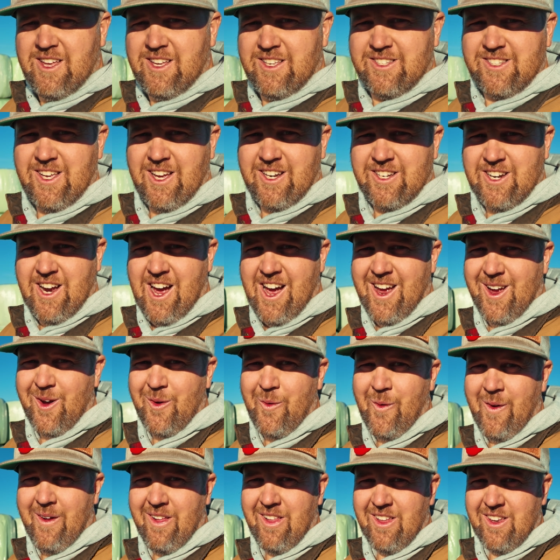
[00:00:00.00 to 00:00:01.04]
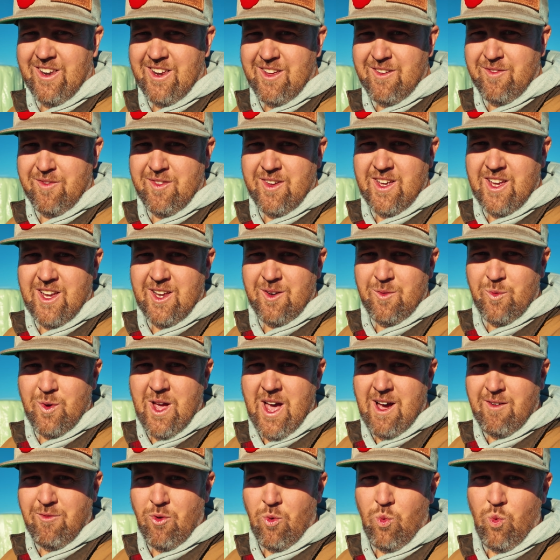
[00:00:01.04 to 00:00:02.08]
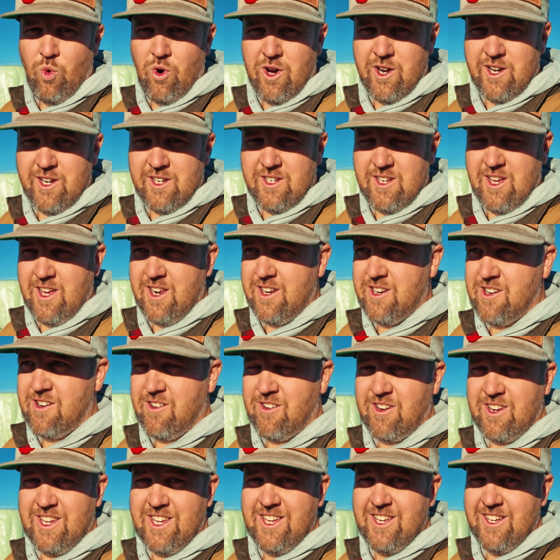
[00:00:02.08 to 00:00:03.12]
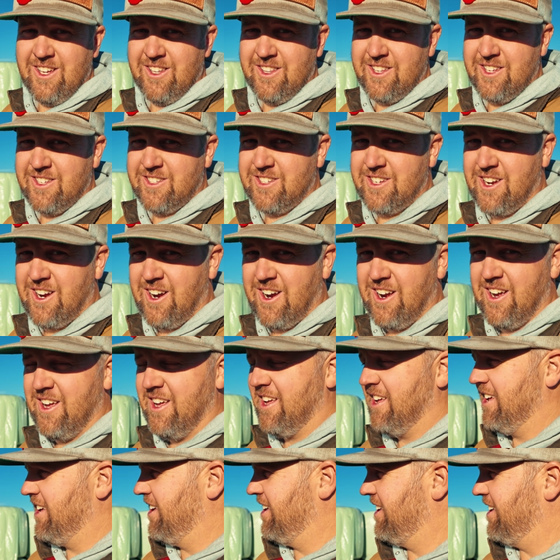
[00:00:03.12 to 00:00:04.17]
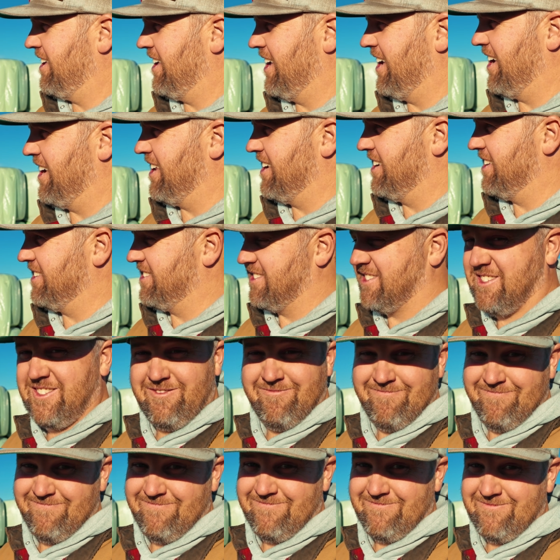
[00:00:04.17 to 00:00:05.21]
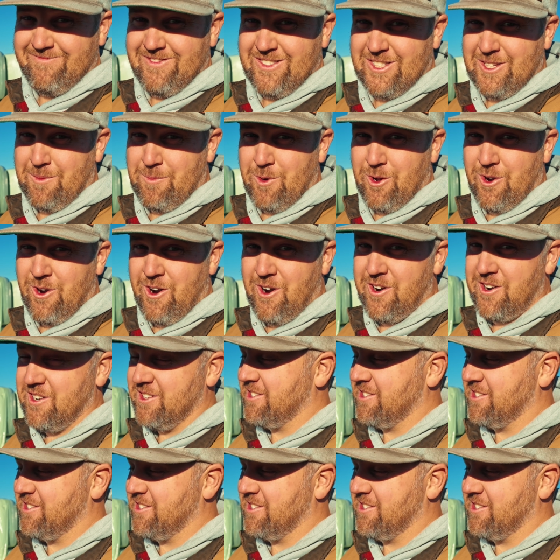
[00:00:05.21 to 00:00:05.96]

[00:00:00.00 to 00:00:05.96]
such high quality feed. We have a 1 in 10 year yield this year, and it's somewhat hard